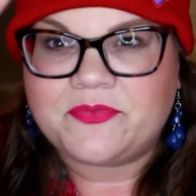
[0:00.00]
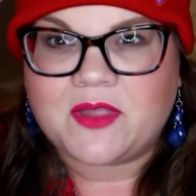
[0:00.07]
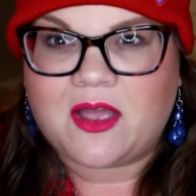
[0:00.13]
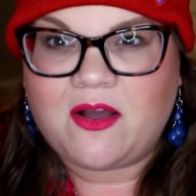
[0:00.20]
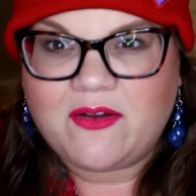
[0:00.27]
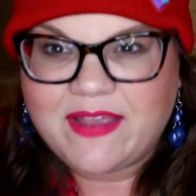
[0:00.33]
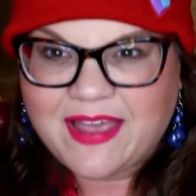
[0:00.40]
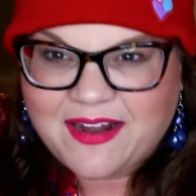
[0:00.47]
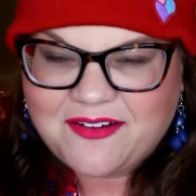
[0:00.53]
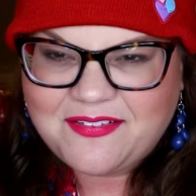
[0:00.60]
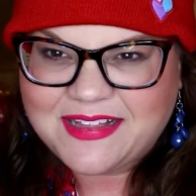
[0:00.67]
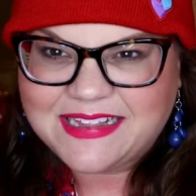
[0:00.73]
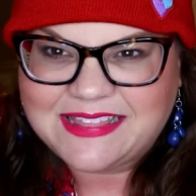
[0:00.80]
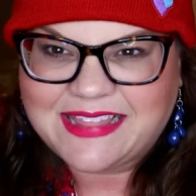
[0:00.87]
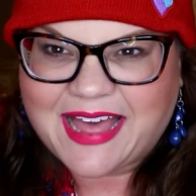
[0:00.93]
Oh yeah, I don't
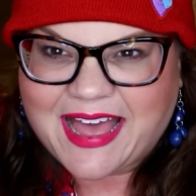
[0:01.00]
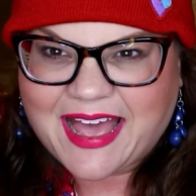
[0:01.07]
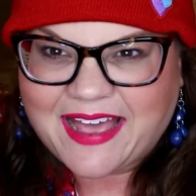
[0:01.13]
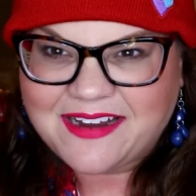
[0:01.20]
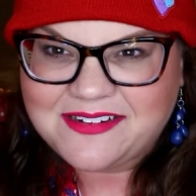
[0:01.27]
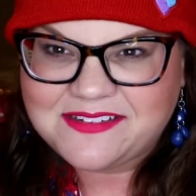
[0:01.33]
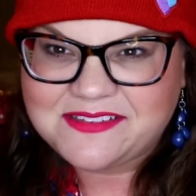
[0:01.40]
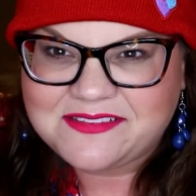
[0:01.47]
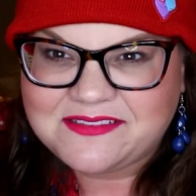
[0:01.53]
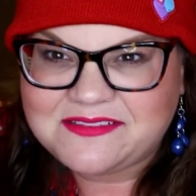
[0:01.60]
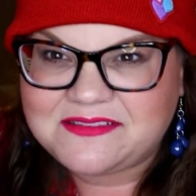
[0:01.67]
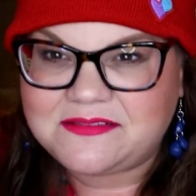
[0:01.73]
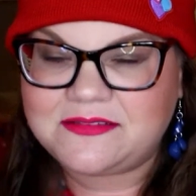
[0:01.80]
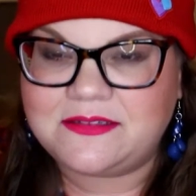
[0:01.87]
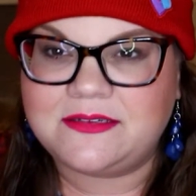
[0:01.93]
like that.
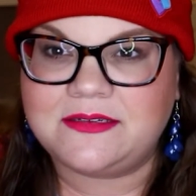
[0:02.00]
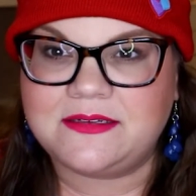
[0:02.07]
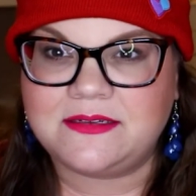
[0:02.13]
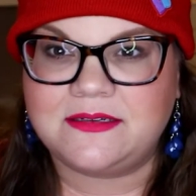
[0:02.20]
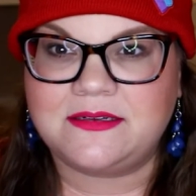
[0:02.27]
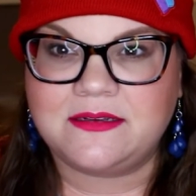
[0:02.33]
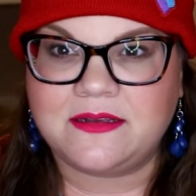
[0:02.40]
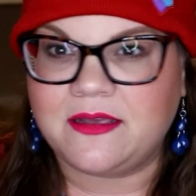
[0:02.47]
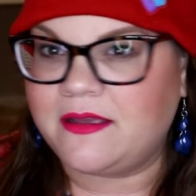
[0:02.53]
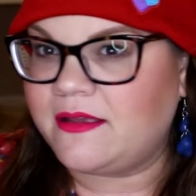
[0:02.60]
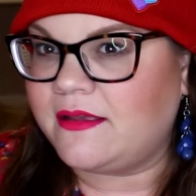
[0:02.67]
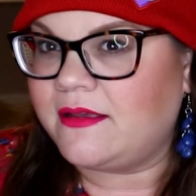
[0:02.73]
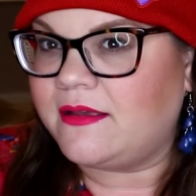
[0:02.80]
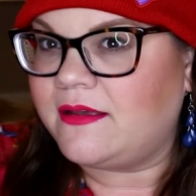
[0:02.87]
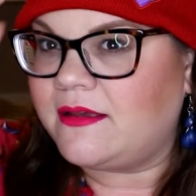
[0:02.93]

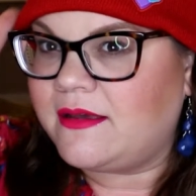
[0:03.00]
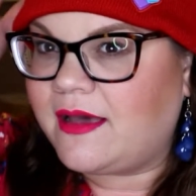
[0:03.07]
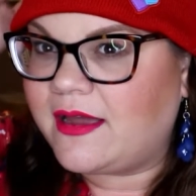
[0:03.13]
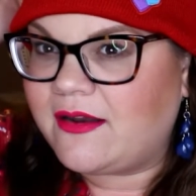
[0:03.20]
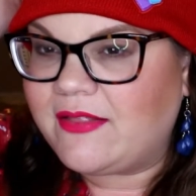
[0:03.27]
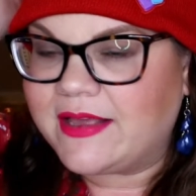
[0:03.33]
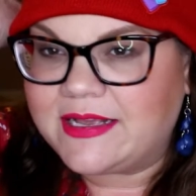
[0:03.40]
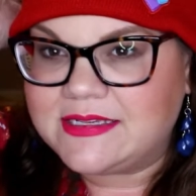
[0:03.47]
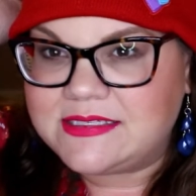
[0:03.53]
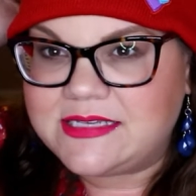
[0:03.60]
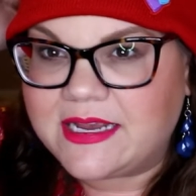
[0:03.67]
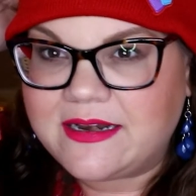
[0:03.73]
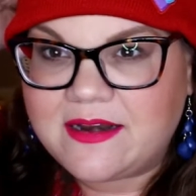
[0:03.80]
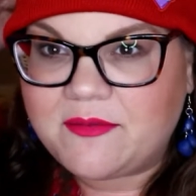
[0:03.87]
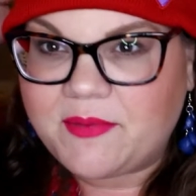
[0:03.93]
I don't like it
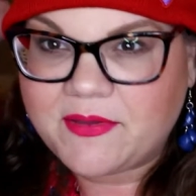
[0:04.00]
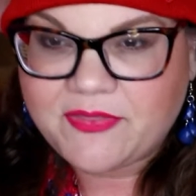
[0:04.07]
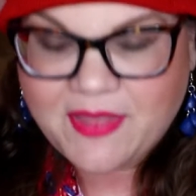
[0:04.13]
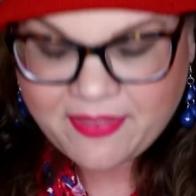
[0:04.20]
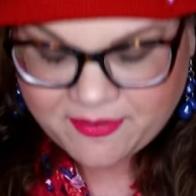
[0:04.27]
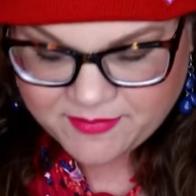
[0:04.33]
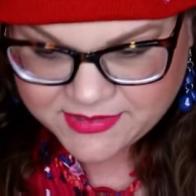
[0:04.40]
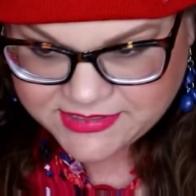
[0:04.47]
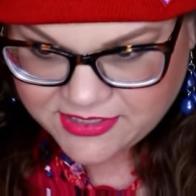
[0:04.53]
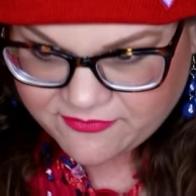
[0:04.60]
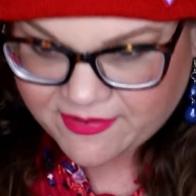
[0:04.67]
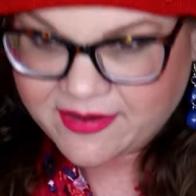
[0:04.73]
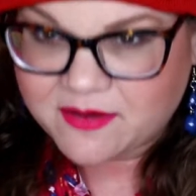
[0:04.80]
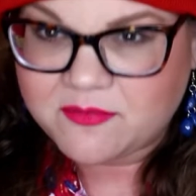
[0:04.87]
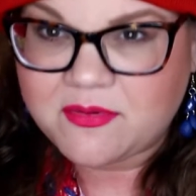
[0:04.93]
standing up like that. Let me see if
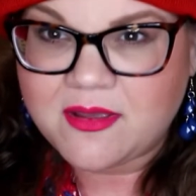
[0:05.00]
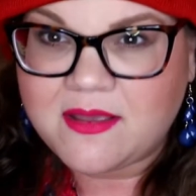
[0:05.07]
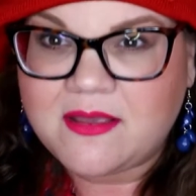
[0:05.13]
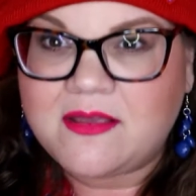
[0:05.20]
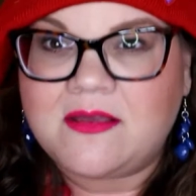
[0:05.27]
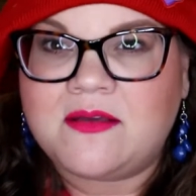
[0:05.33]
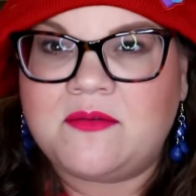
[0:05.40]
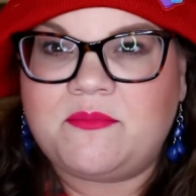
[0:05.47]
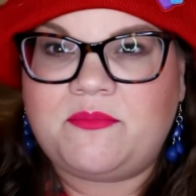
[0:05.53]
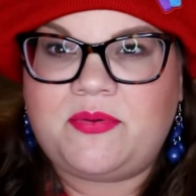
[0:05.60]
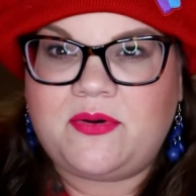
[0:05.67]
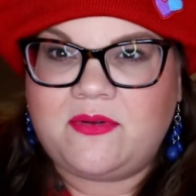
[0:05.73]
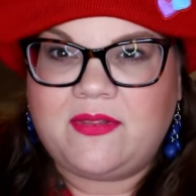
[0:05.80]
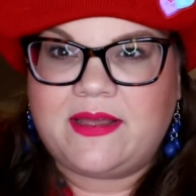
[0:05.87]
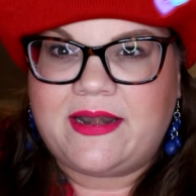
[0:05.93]
I can
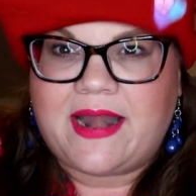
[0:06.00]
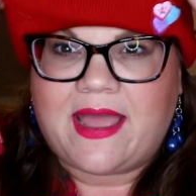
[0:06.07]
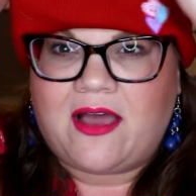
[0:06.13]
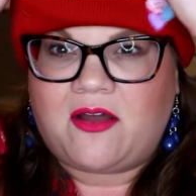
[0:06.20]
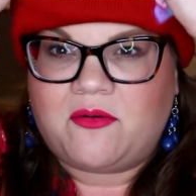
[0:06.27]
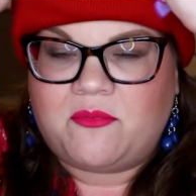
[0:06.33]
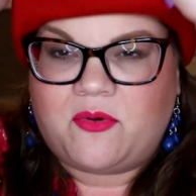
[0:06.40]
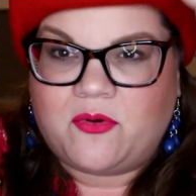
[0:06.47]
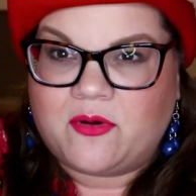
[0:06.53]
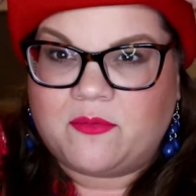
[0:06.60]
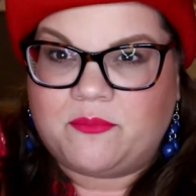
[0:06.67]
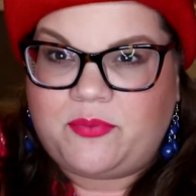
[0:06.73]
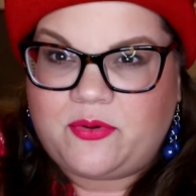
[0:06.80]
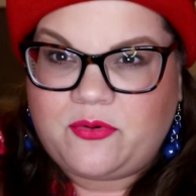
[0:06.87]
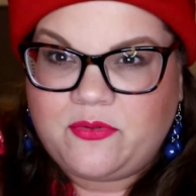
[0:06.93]
pull it down more
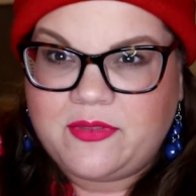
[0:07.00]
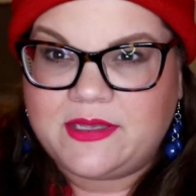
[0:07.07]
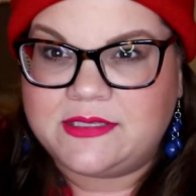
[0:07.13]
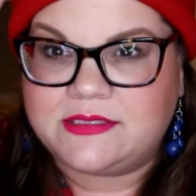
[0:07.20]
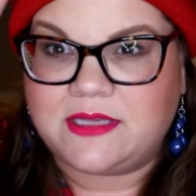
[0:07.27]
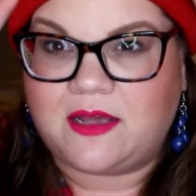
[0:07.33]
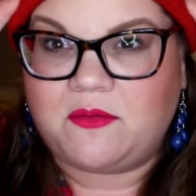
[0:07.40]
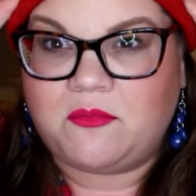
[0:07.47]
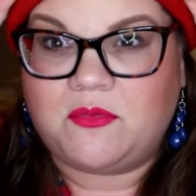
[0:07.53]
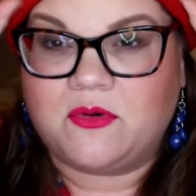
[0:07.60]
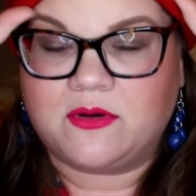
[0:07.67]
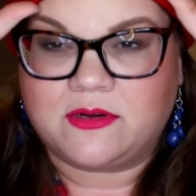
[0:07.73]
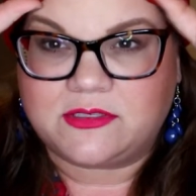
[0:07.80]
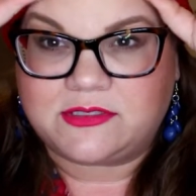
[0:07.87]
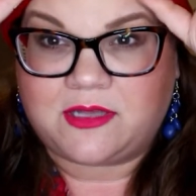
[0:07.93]
and pull this up
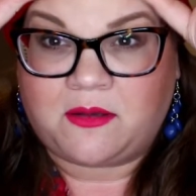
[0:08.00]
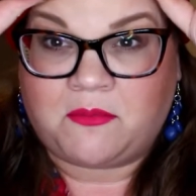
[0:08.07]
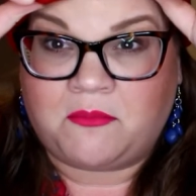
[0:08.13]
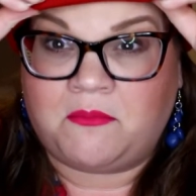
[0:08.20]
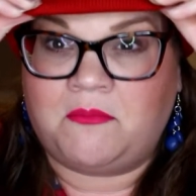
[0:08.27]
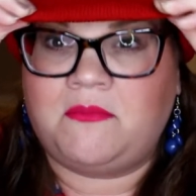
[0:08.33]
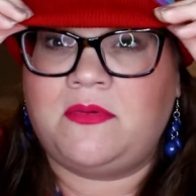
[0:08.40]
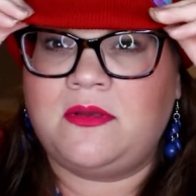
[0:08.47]
more or something.